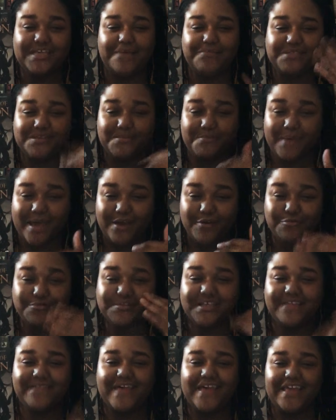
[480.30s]
types of
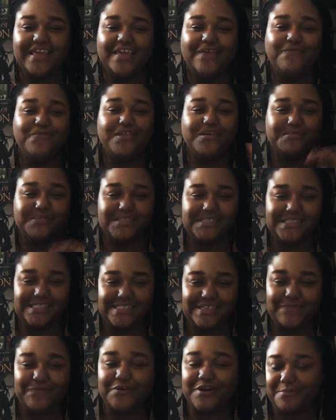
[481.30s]
metals, and they give them
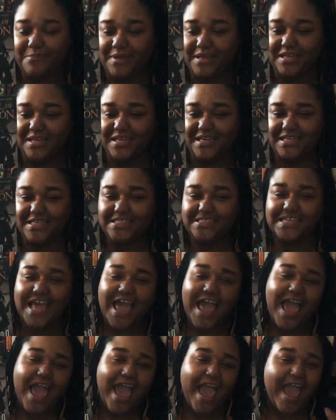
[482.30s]
different abilities.
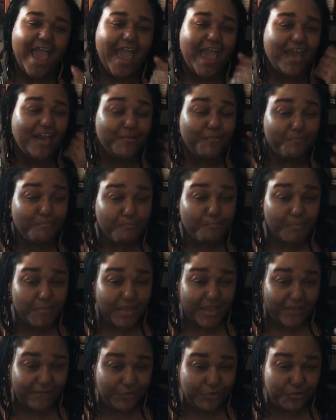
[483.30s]
And
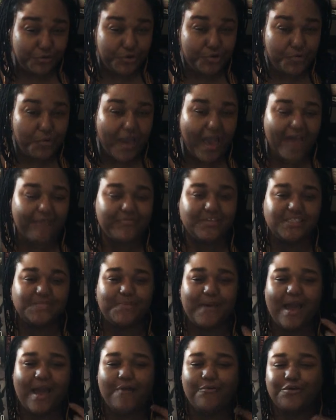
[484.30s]
if you do have this
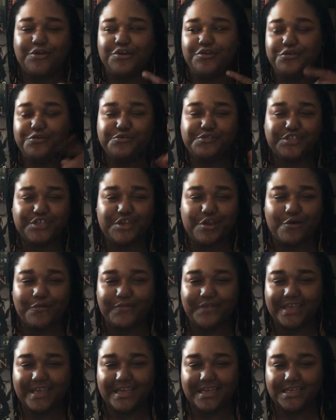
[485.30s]
power, you usually
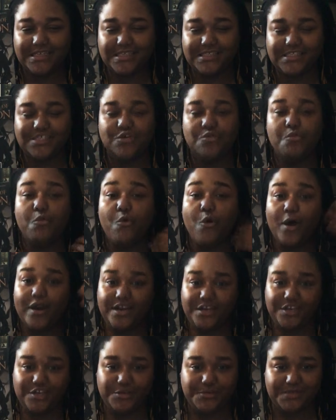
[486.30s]
only can consume
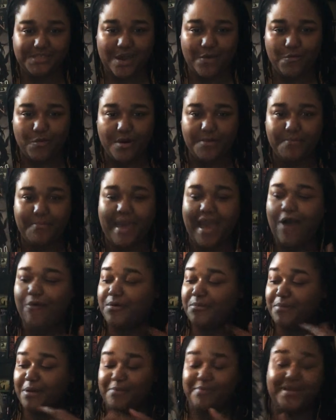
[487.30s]
one and use that one
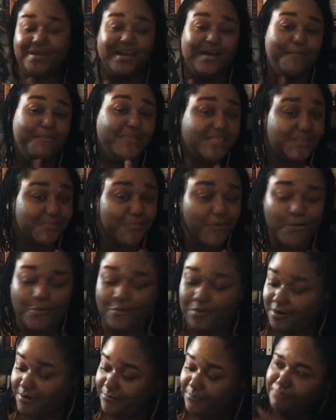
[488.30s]
power. But being a
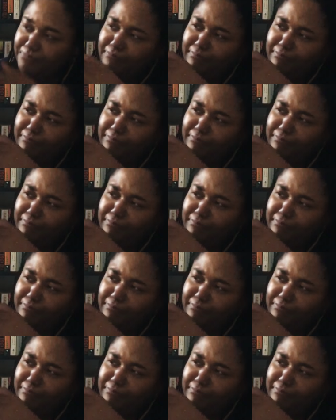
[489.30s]
Mistborn,